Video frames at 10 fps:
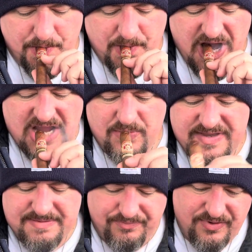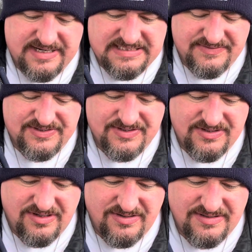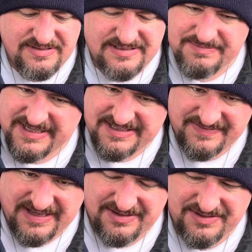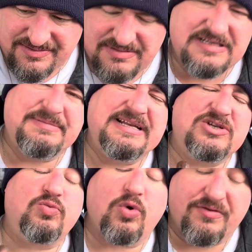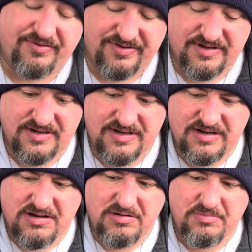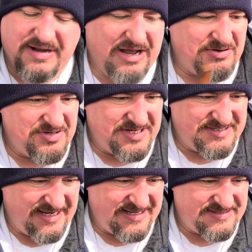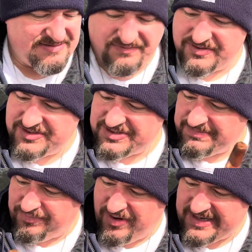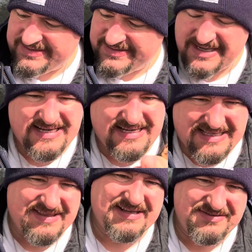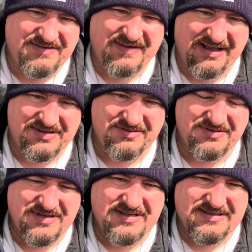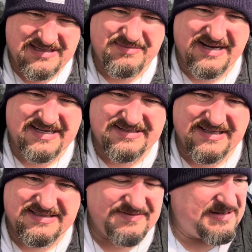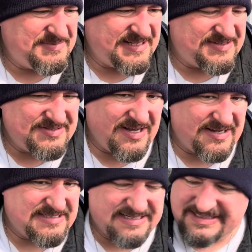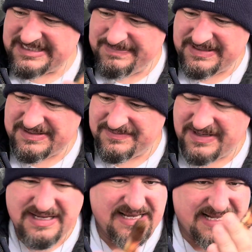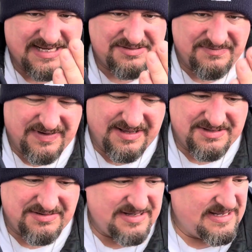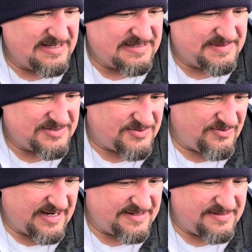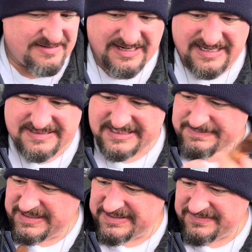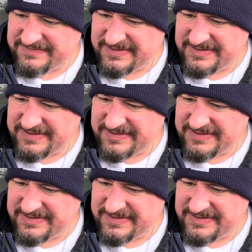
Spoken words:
a way, the price of a cigar doesn't mean its value. It doesn't mean its worth. But how good it tastes versus the price, then there's the value. Does that make any sense? If something sucks and it's expensive, it has no value. If something's great and it's expensive,